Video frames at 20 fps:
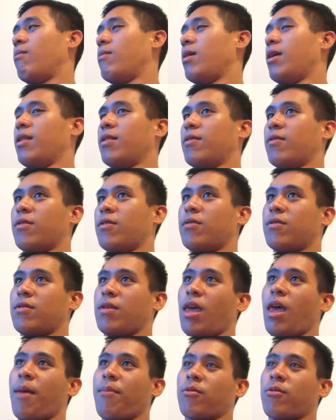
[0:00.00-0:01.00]
His
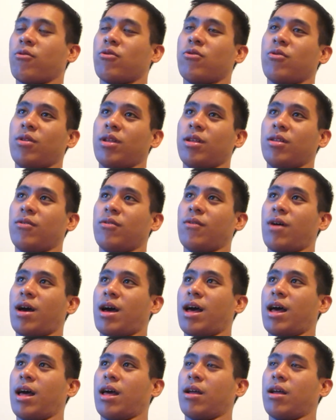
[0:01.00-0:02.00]
hips were shooting too
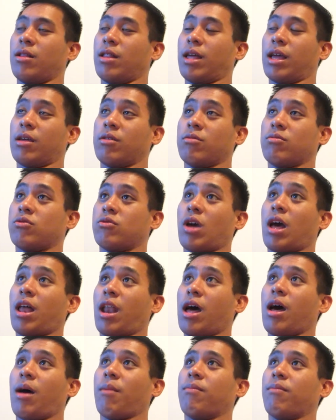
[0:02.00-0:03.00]
high, shot
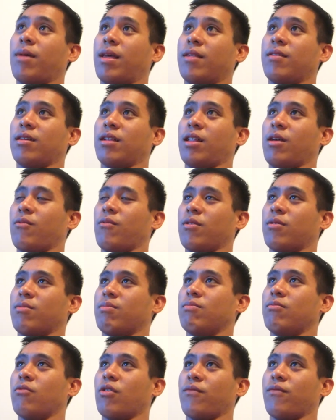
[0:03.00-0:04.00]
up, basically. It
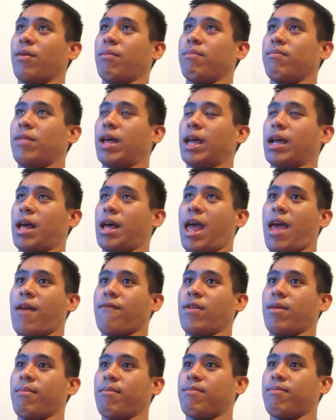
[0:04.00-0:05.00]
was more of a
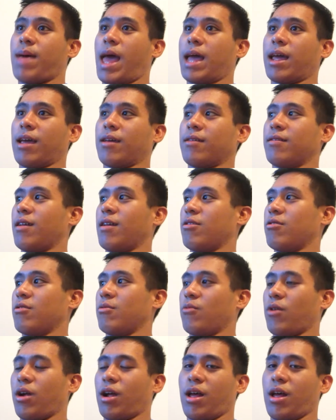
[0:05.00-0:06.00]
heavy back
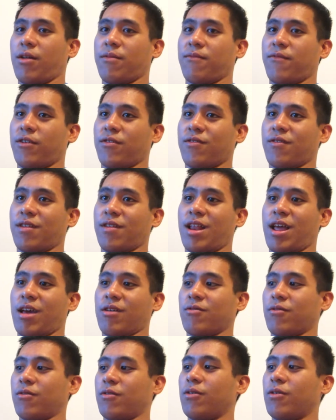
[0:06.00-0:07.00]
extension workout versus an
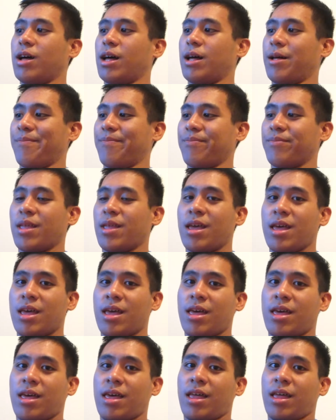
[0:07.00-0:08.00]
actual
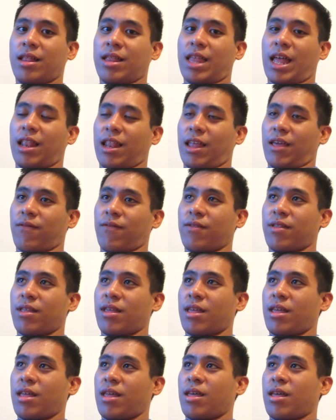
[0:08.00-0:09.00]
deadlift.
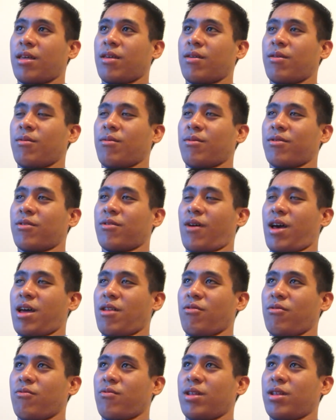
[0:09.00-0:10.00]
So I
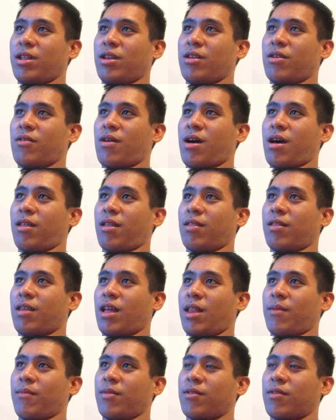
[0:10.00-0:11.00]
don't really know how to
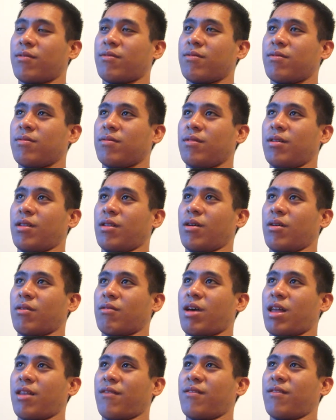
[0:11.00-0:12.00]
tell him. It's,
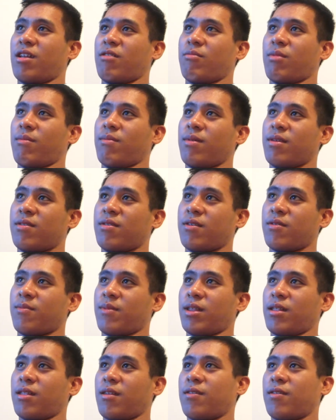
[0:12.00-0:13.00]
kind of none of my business,
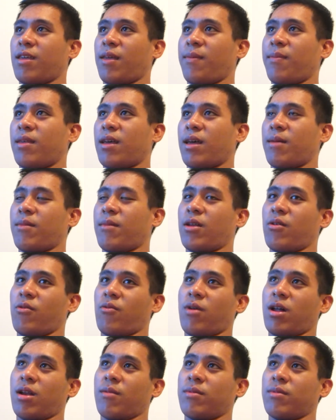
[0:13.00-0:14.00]
but at the same time, I don't
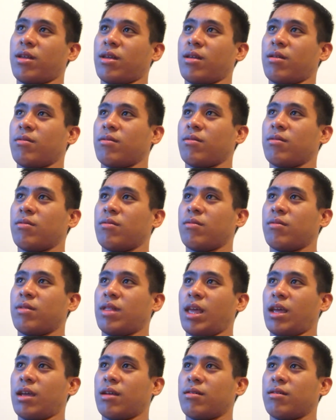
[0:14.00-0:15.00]
want him to
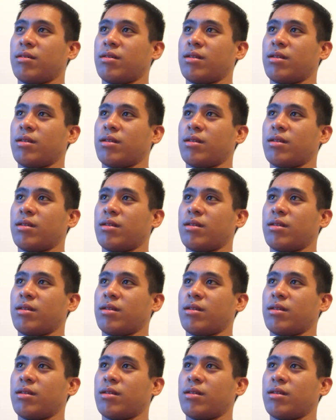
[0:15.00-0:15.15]
take